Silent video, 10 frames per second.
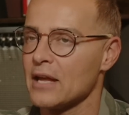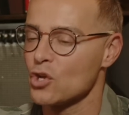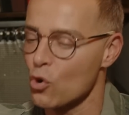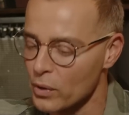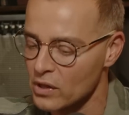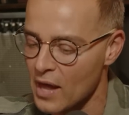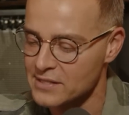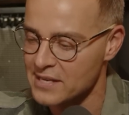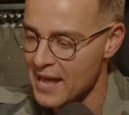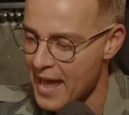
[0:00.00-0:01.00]
and you don't
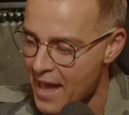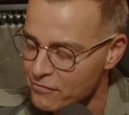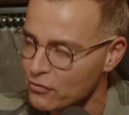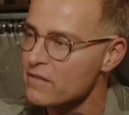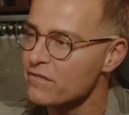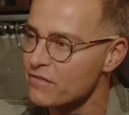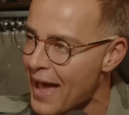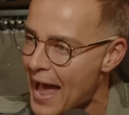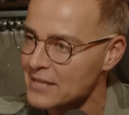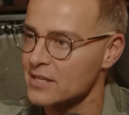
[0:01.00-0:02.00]
realize that every
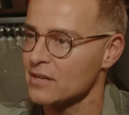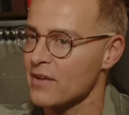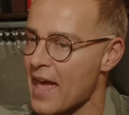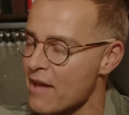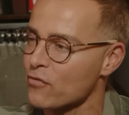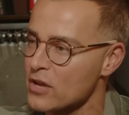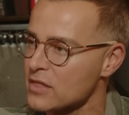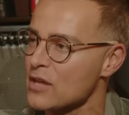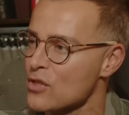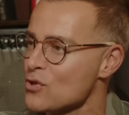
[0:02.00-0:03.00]
facet of
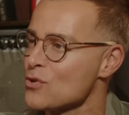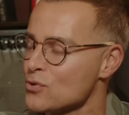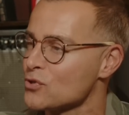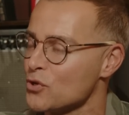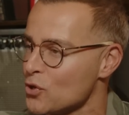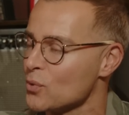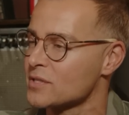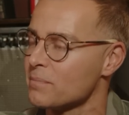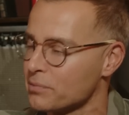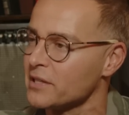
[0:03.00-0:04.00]
everything that you used to do
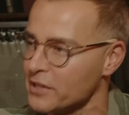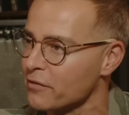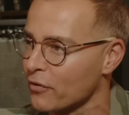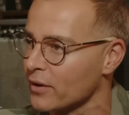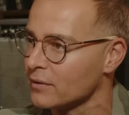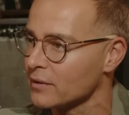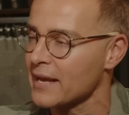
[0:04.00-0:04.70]
is completely different.